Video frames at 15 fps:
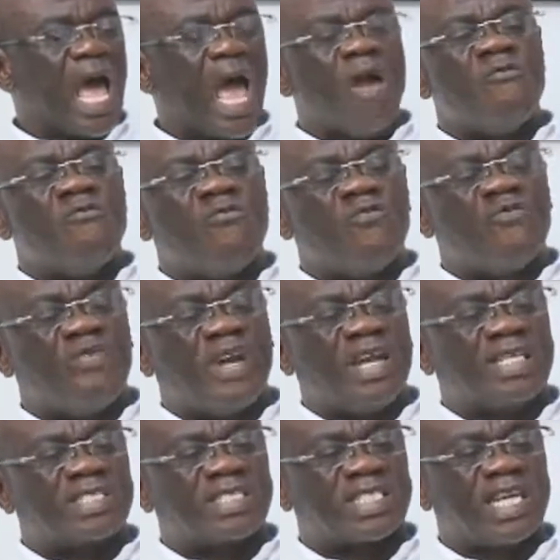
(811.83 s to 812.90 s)
every
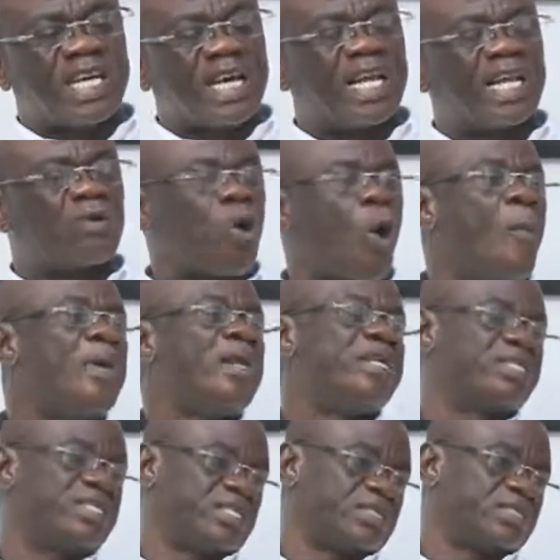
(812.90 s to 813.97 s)
single
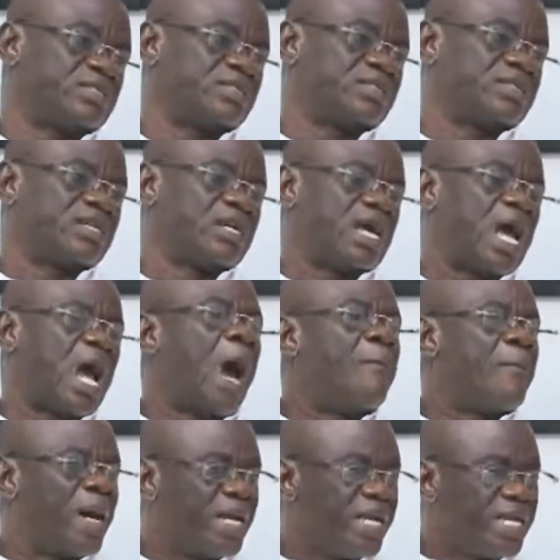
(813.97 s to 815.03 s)
community I
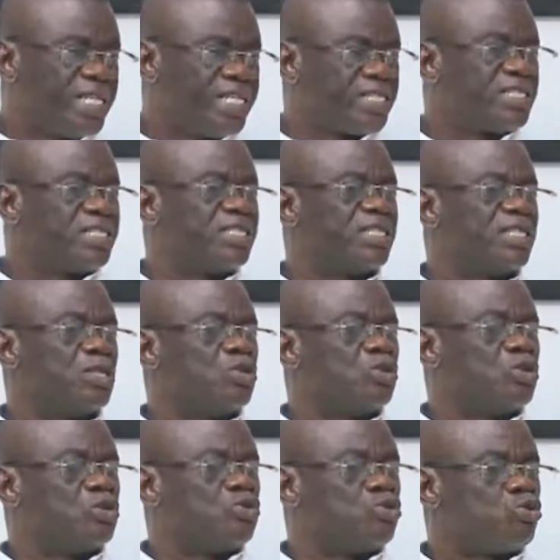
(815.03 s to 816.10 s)
managed
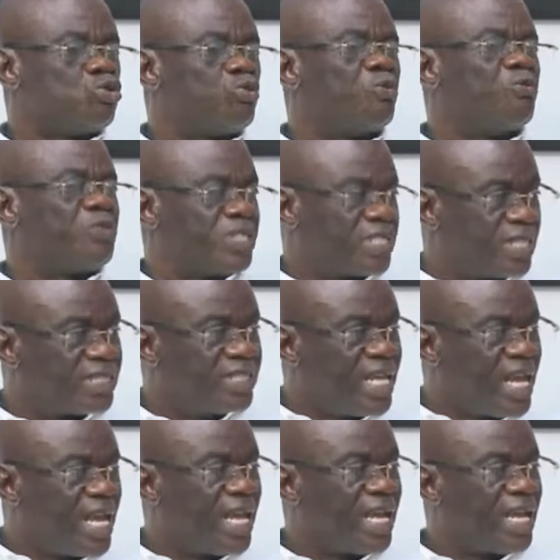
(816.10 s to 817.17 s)
to visit
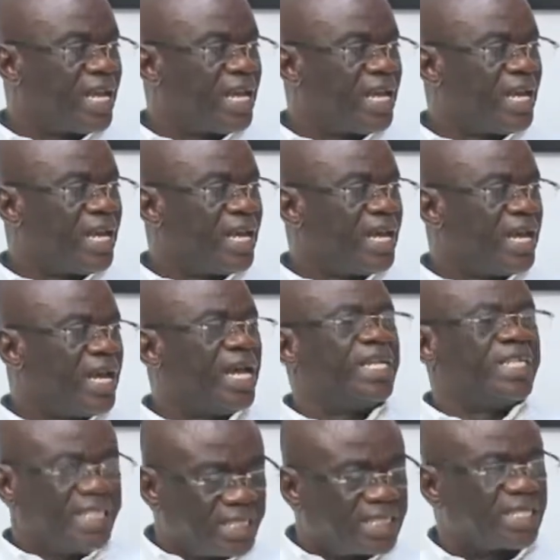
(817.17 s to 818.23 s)
there
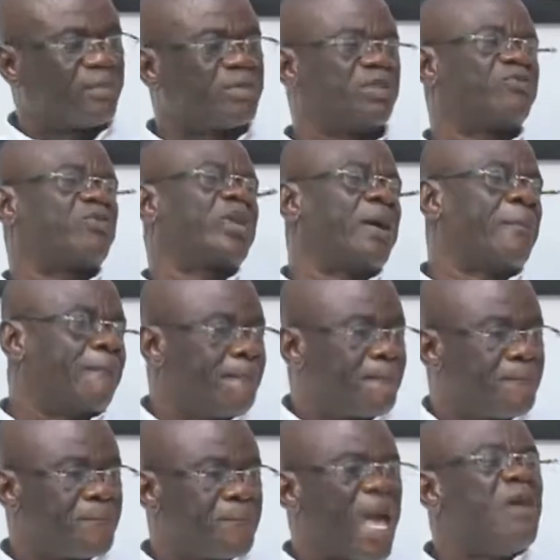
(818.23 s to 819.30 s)
and did something for them.
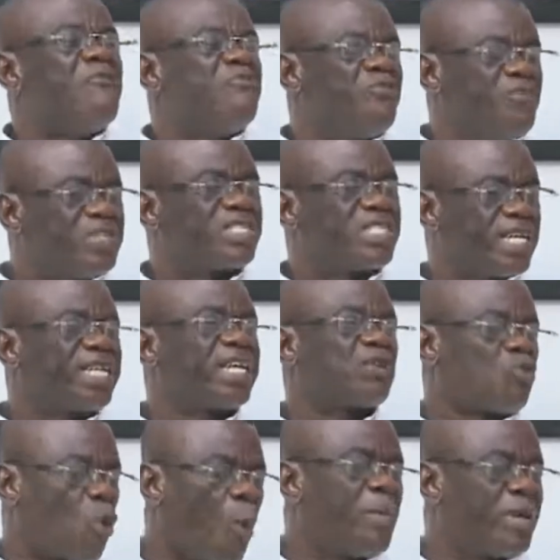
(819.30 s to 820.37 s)
Every single
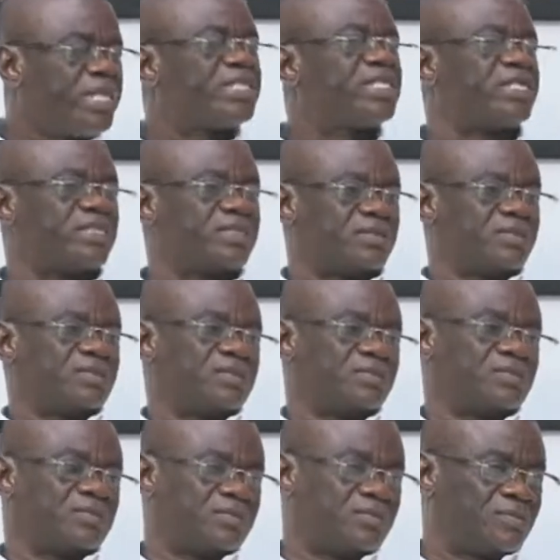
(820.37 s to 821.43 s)
community.
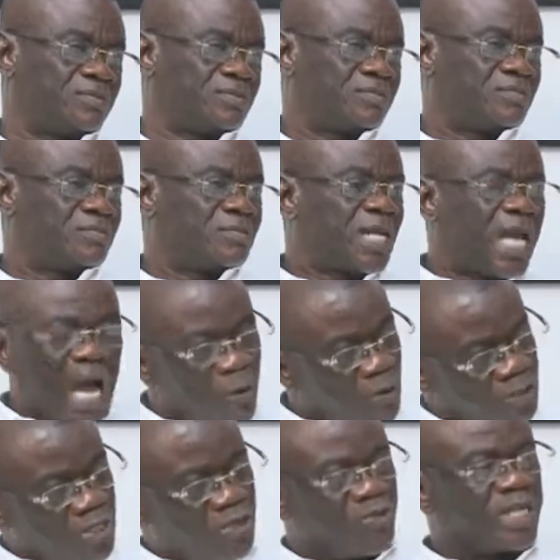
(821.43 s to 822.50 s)
I
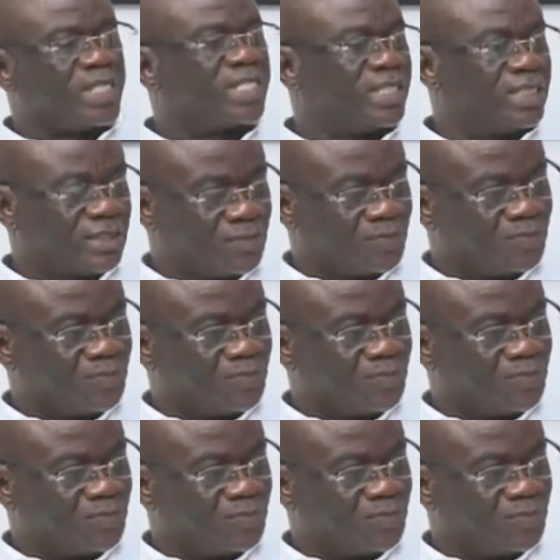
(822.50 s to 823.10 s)
wasn't resting.